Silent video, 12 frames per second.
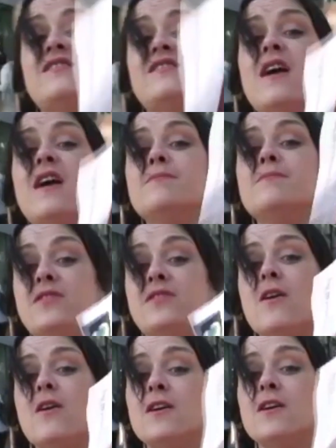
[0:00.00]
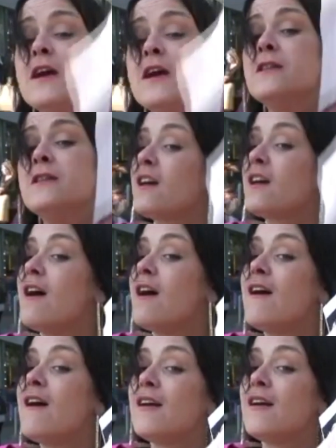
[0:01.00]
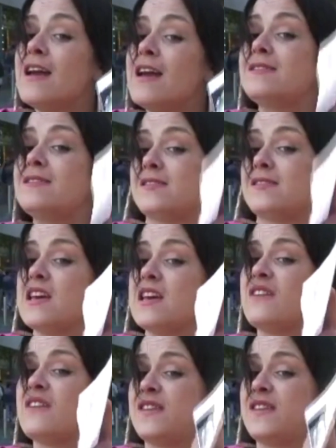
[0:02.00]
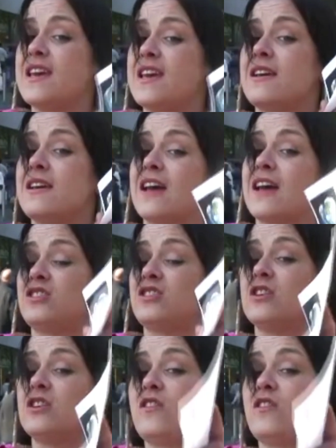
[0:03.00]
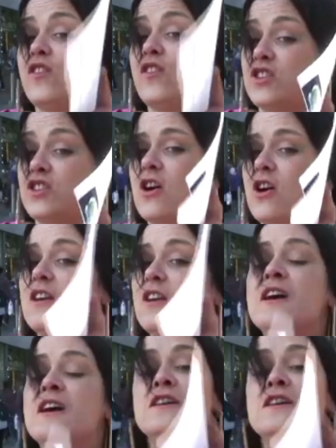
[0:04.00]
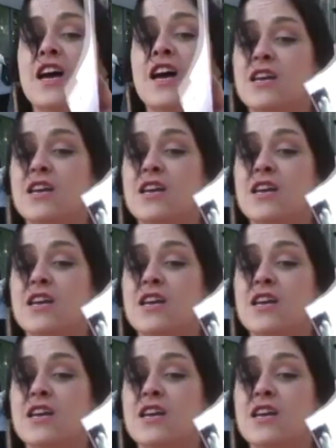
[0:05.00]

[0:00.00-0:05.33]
of some sort, they call it C F C, gas just for short, they